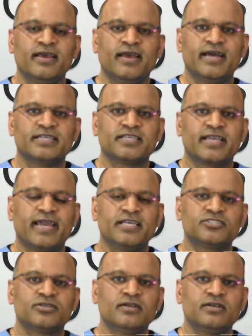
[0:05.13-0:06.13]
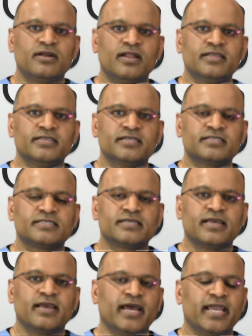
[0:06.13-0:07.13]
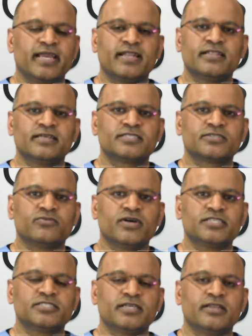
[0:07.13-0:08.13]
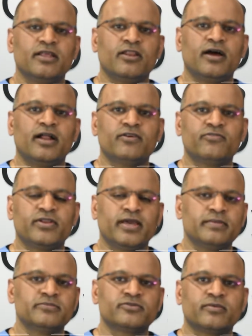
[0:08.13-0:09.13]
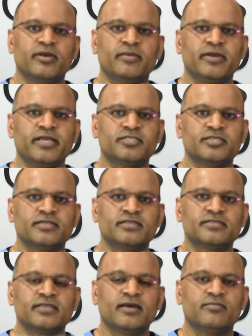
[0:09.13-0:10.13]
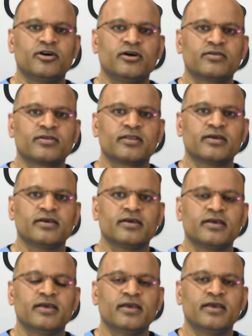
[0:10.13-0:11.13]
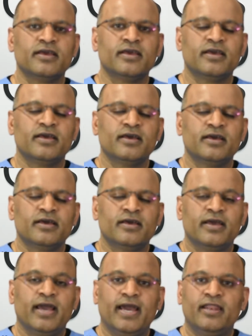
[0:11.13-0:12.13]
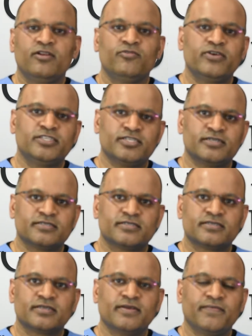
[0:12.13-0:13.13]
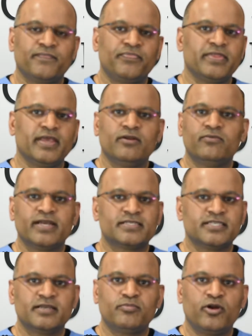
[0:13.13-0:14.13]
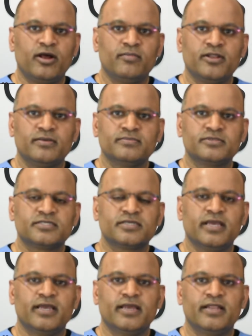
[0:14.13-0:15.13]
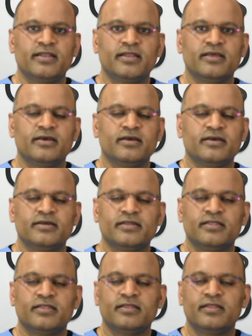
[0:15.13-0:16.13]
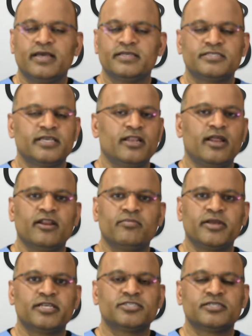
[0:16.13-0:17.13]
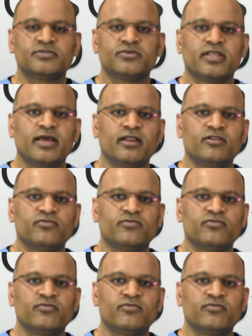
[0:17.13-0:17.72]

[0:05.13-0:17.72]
As a gastroenterologist, I get this question a lot of times from my patients about anal fissures. They're vexing problems, and I see a lot of patients with anal